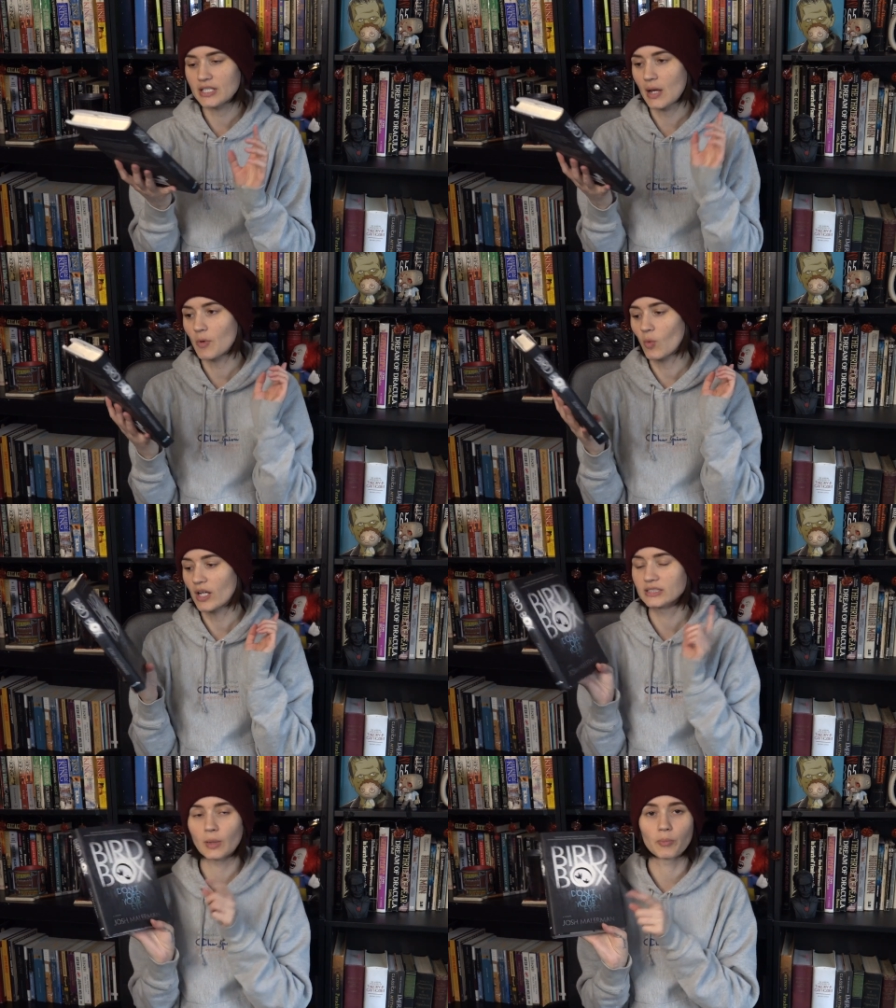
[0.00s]
up
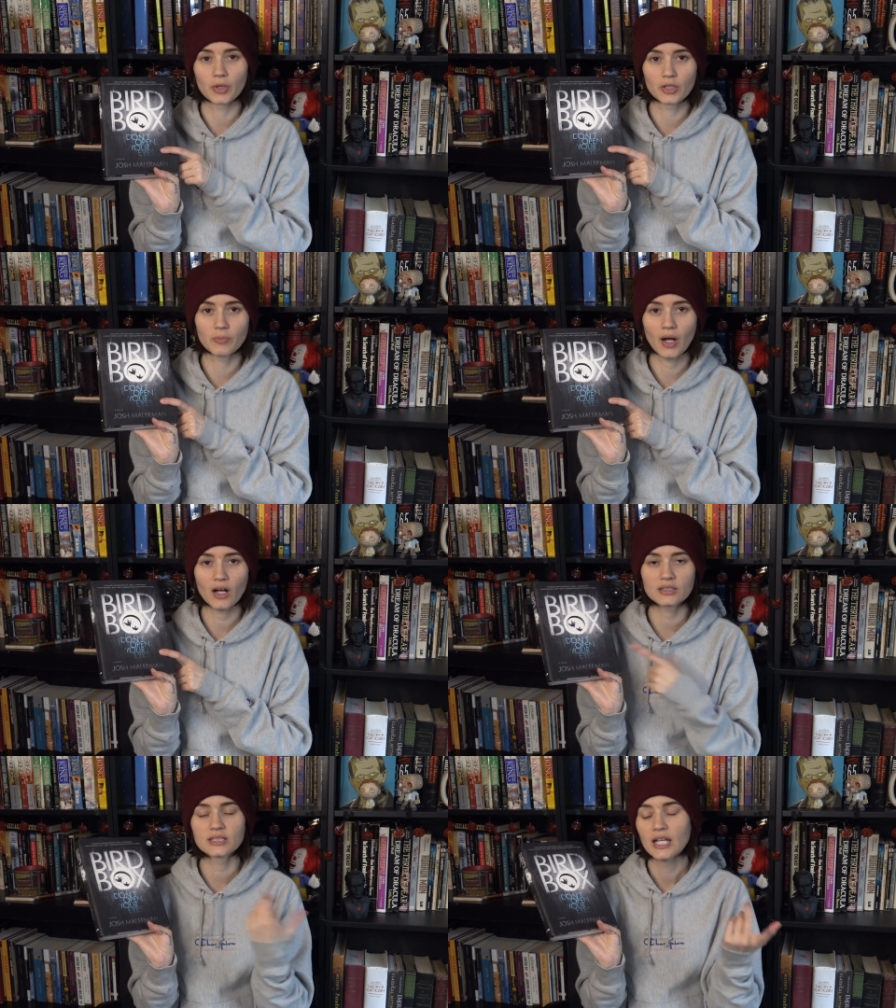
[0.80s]
was Bird
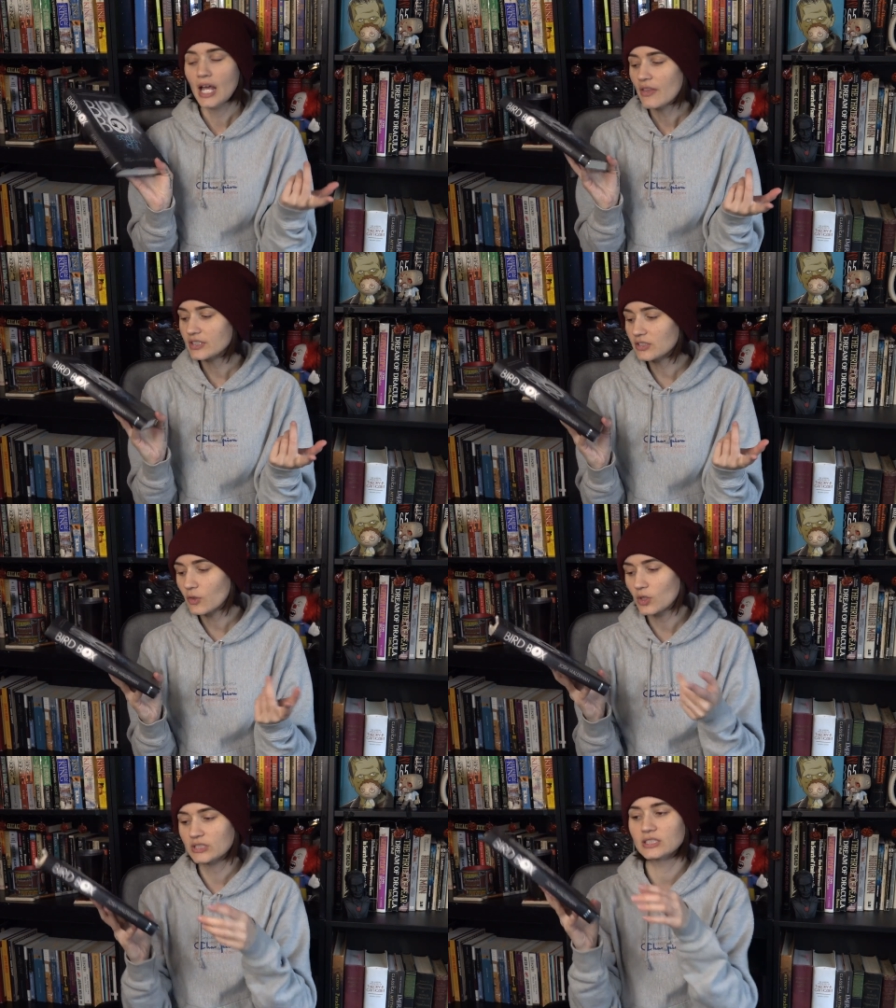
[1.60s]
Box. This, of
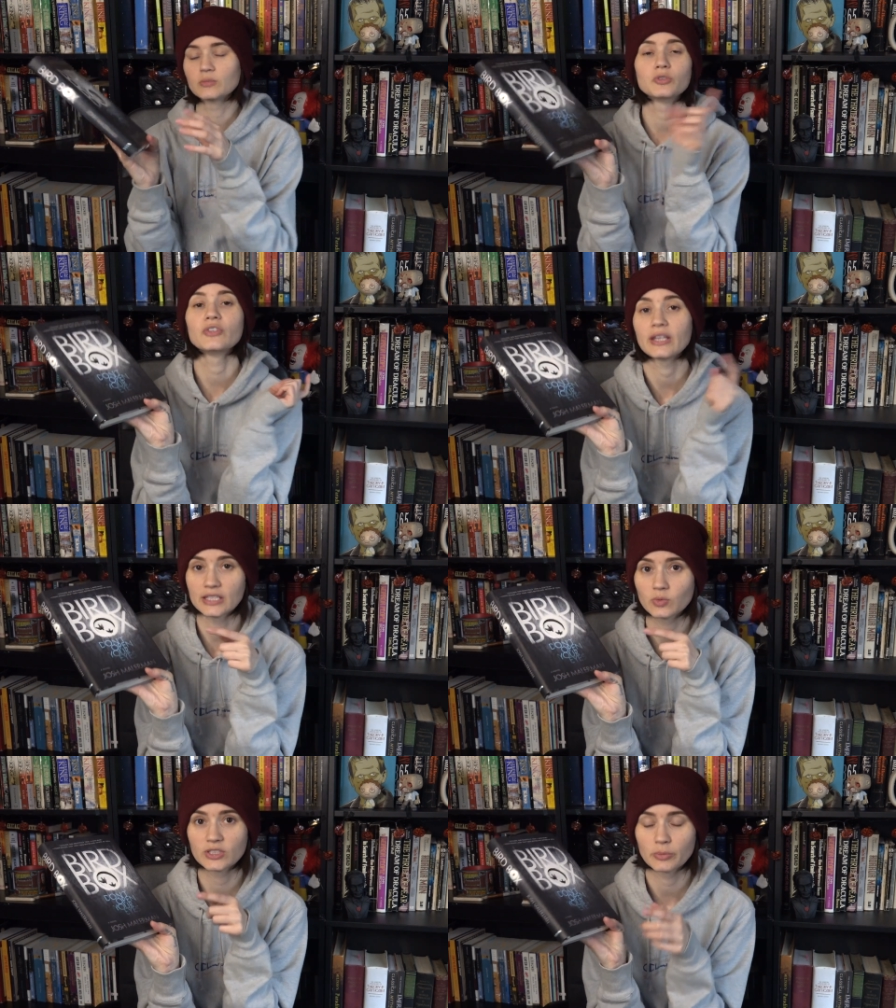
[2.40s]
course, is a movie.
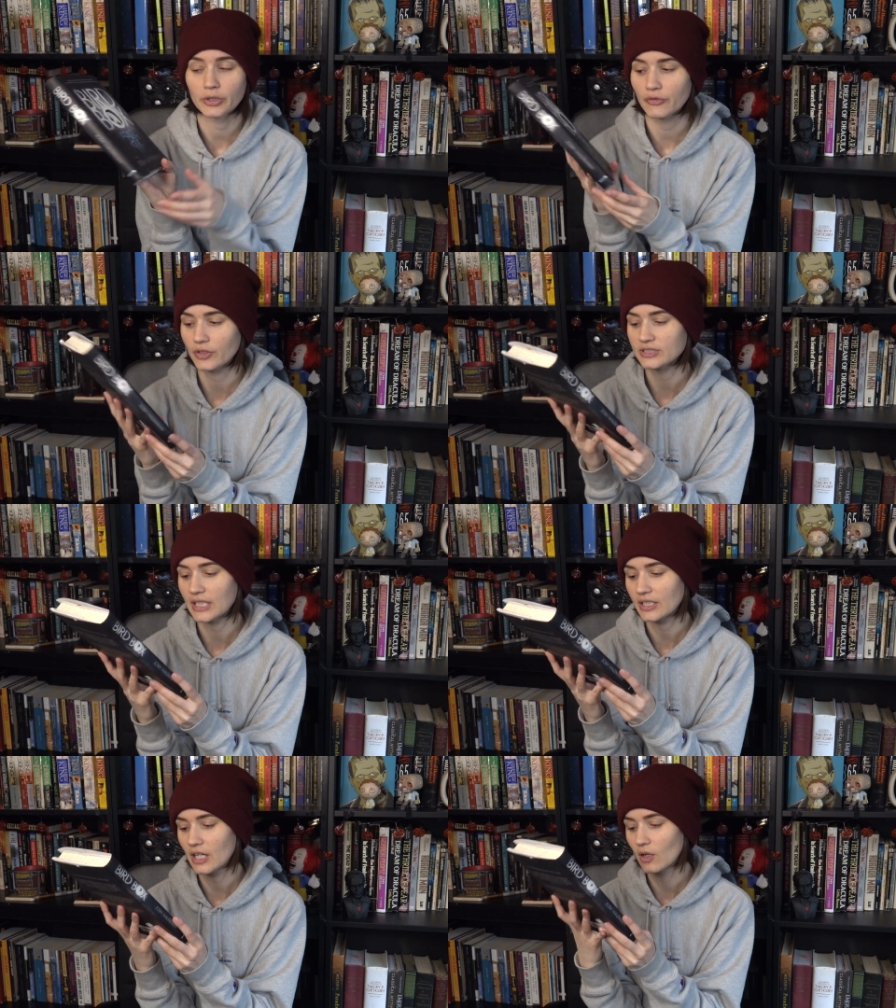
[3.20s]
This was a book first,
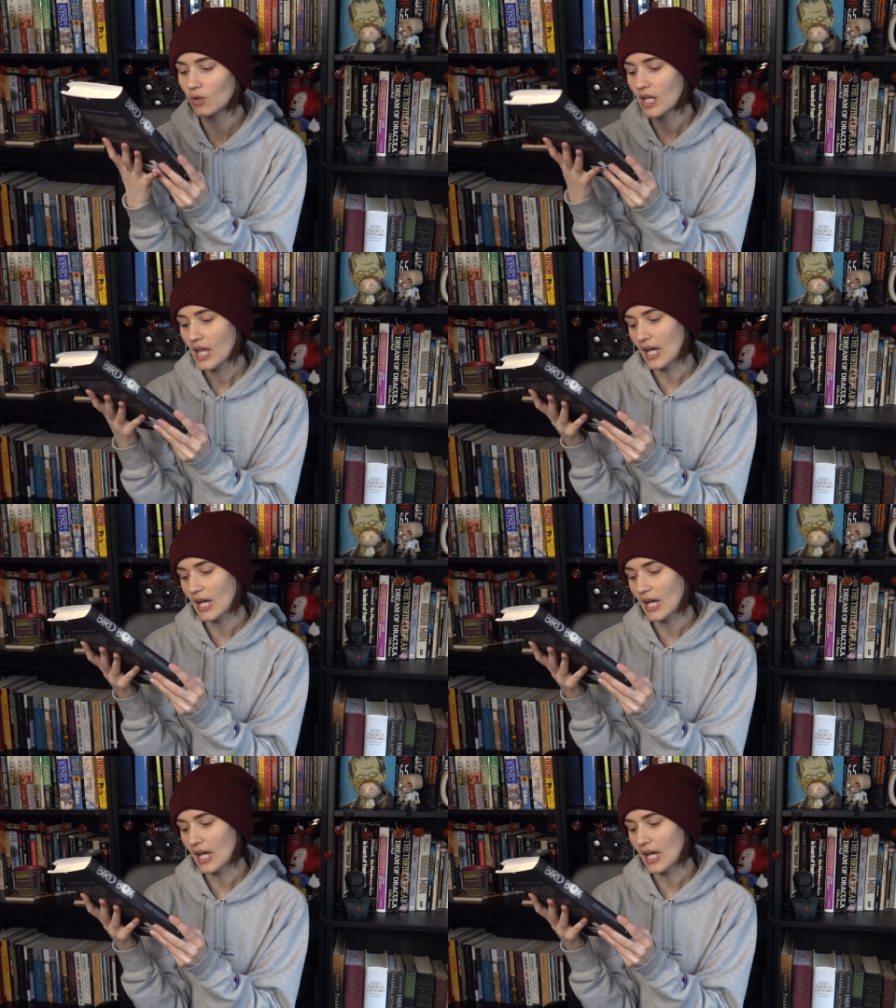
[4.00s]
I know.